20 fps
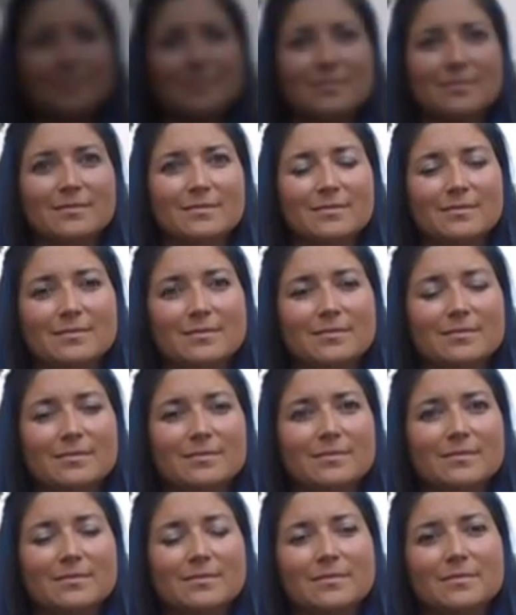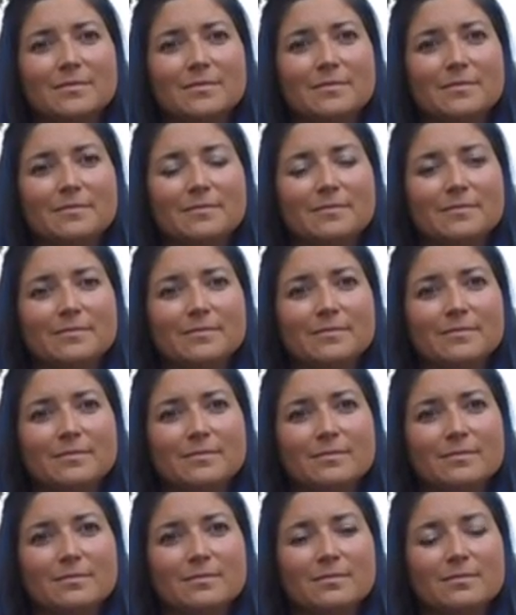So can you talk a little bit about
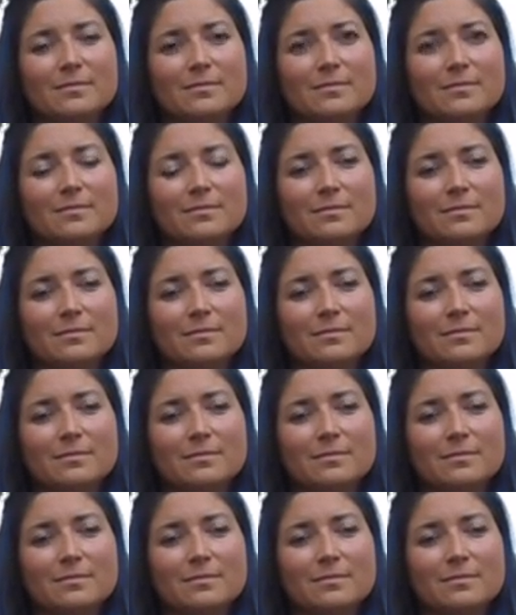your job